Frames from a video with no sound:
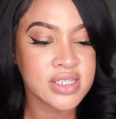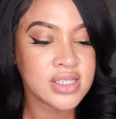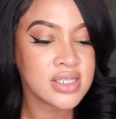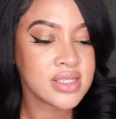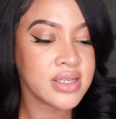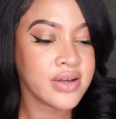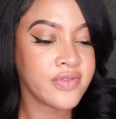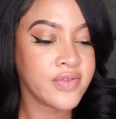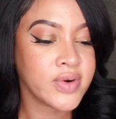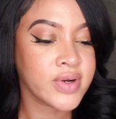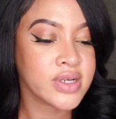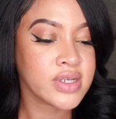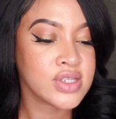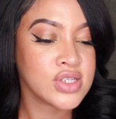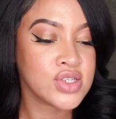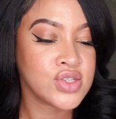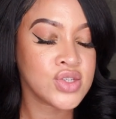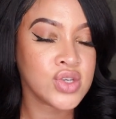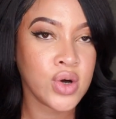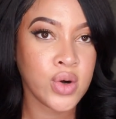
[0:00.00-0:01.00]
this stuff works
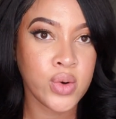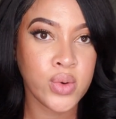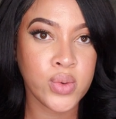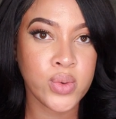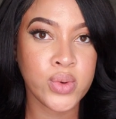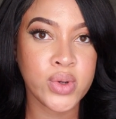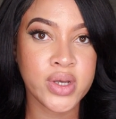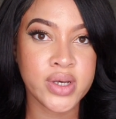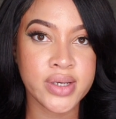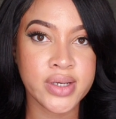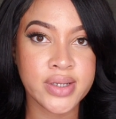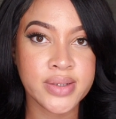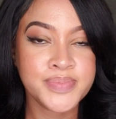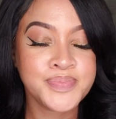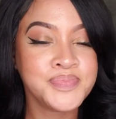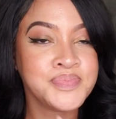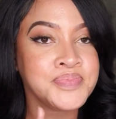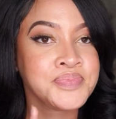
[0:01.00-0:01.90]
so good.